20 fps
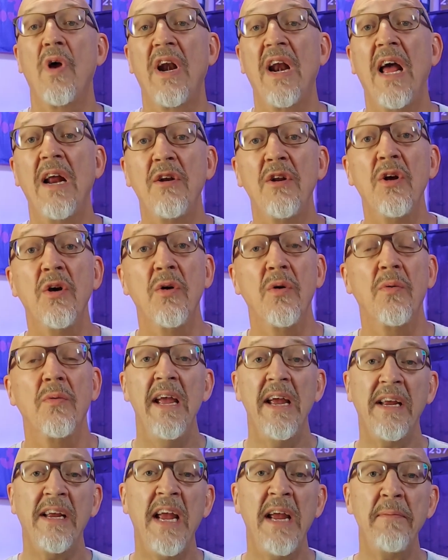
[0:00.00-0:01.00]
what did I do?
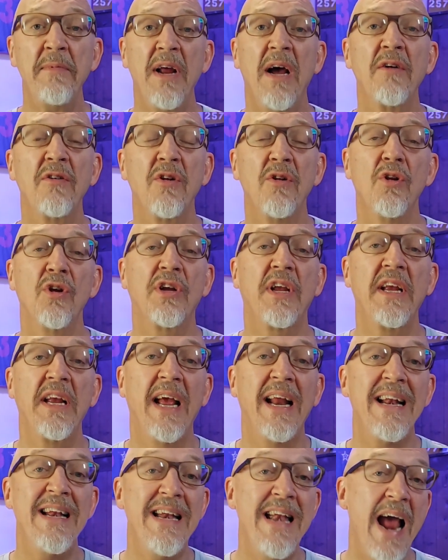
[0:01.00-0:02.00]
It came down to looking
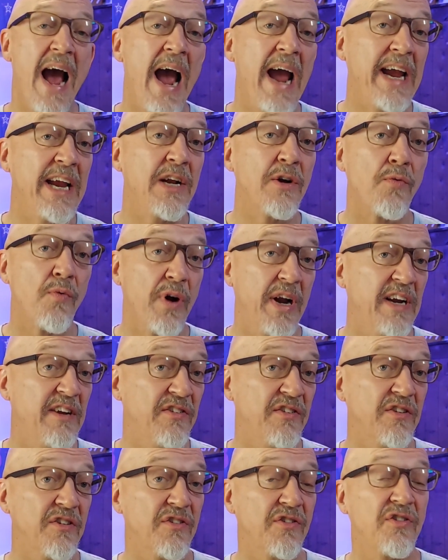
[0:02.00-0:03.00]
at nine
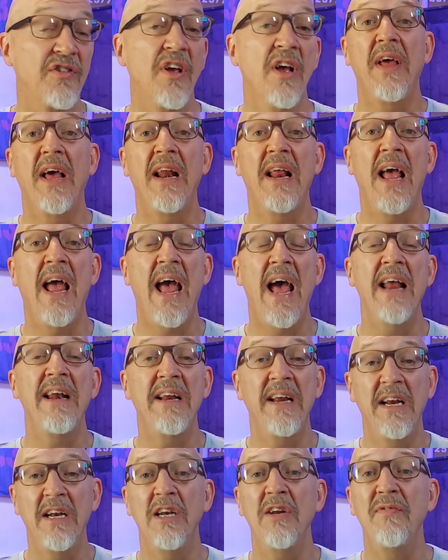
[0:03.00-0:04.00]
races that had
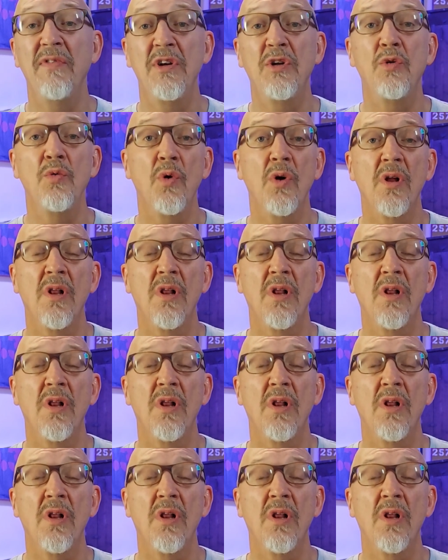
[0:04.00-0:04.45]
individual